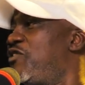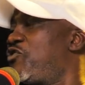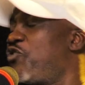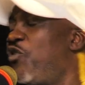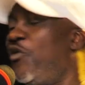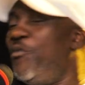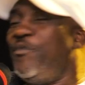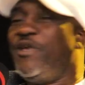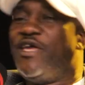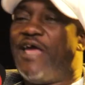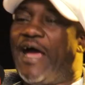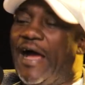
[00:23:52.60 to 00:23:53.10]

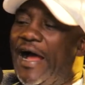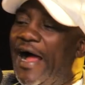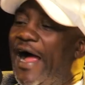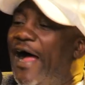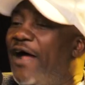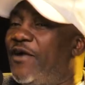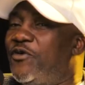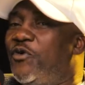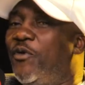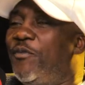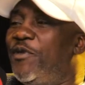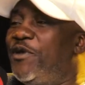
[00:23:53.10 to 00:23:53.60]
So me,
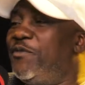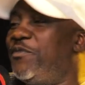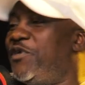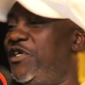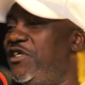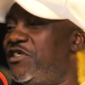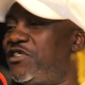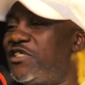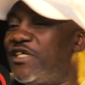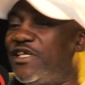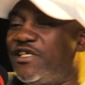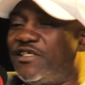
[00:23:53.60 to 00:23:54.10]
maybe
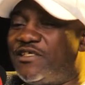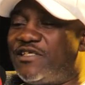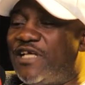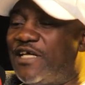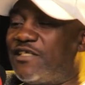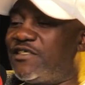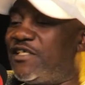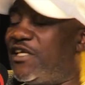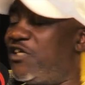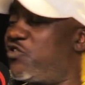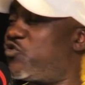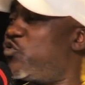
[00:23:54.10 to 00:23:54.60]
it's
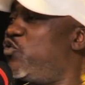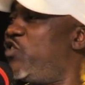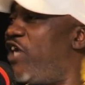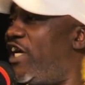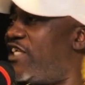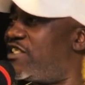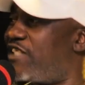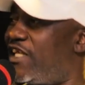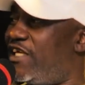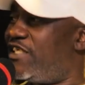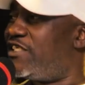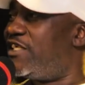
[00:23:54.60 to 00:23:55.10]
just a Tunda
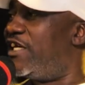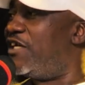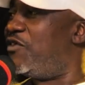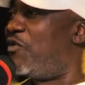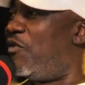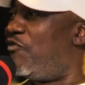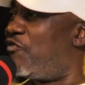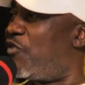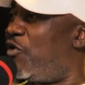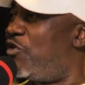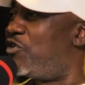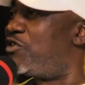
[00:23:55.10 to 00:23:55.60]
station.
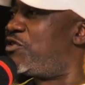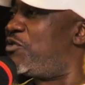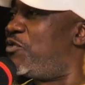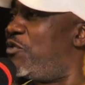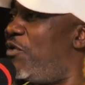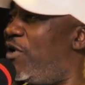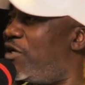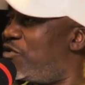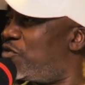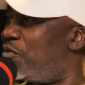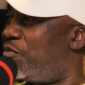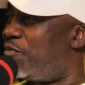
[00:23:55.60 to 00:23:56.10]
Of course,
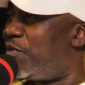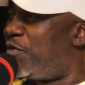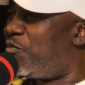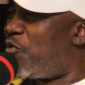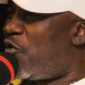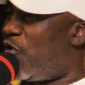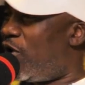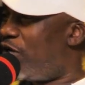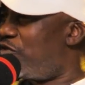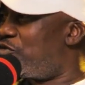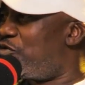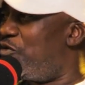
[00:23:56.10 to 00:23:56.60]

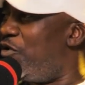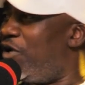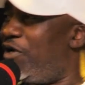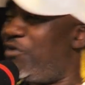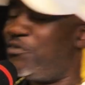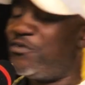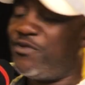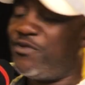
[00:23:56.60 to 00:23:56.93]
people want to go and